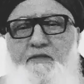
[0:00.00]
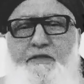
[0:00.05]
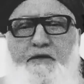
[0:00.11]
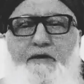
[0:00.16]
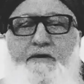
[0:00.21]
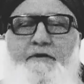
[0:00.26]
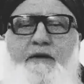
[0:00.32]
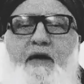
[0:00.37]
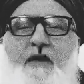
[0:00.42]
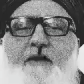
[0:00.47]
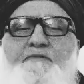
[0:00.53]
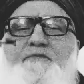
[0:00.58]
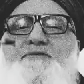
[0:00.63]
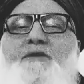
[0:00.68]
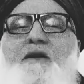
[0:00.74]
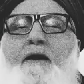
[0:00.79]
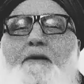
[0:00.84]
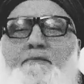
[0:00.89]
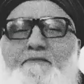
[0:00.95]
the grave and
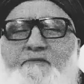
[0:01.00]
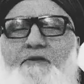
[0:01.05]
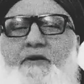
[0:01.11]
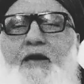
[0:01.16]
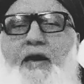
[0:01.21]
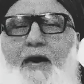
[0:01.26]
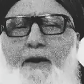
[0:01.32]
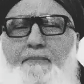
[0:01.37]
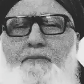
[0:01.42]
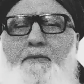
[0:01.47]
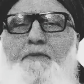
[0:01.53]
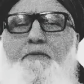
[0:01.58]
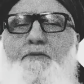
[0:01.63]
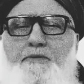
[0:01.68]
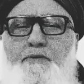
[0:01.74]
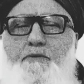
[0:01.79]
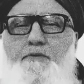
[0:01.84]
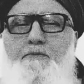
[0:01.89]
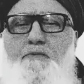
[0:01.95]
say, I'm very happy
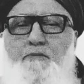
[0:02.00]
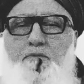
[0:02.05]
with you.